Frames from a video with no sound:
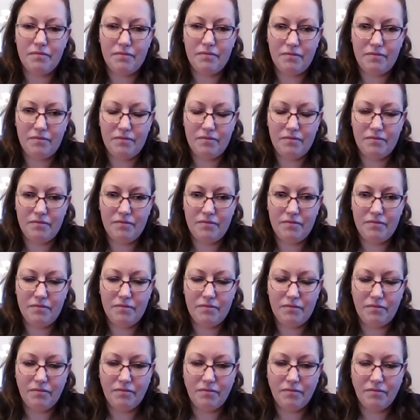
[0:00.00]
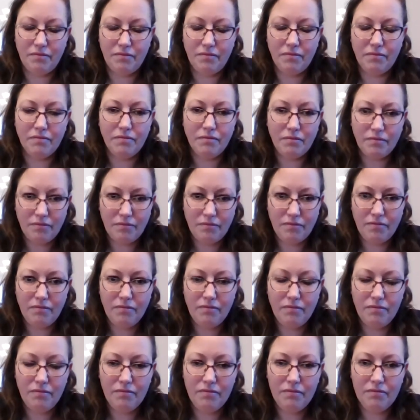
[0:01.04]

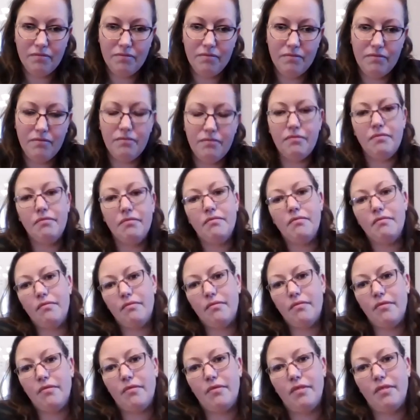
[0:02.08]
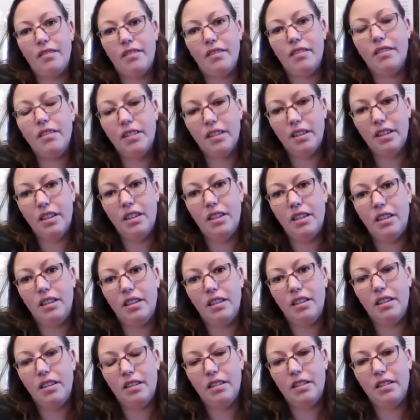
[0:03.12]

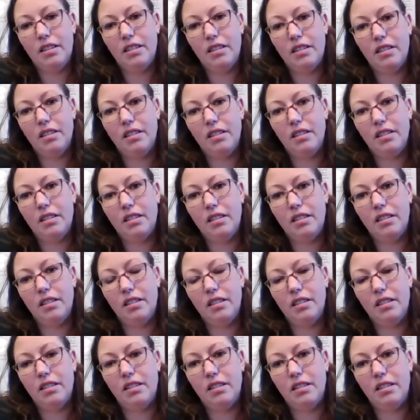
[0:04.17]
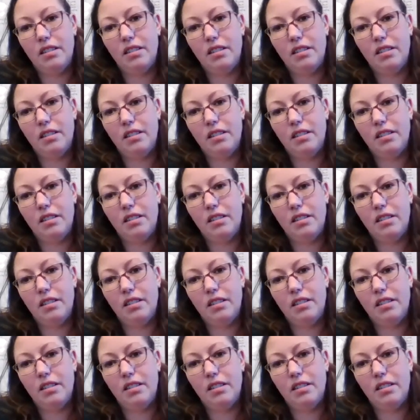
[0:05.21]
The person shown says nothing.